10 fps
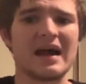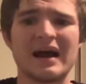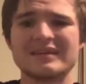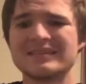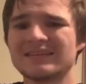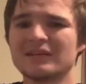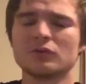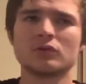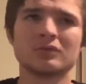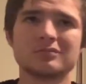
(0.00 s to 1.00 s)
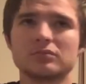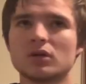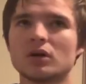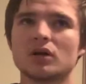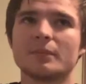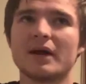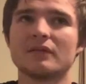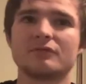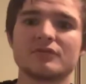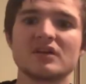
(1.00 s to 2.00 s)
I did a little,
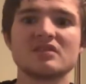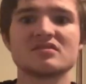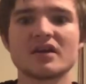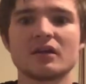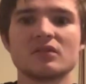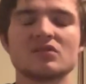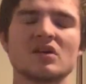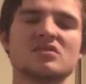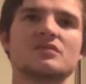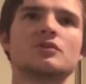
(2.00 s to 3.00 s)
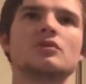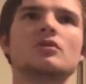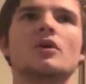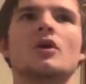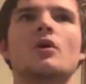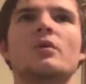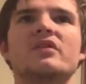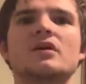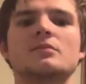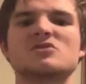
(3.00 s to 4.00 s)
about 15 seconds, interview with
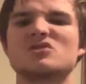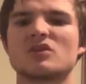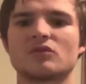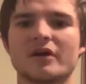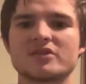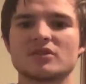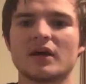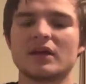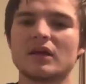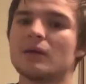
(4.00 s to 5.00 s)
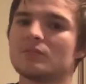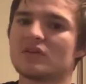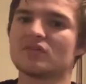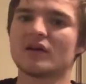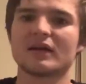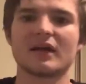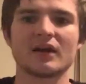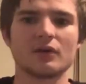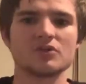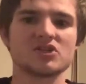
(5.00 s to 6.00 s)
him, just congratulating him, things like that.
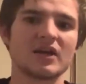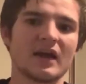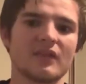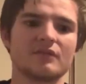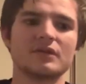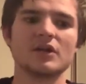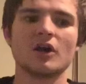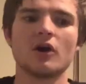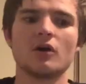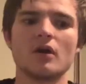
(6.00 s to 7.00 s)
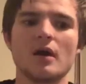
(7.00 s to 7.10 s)
Go and check out the video.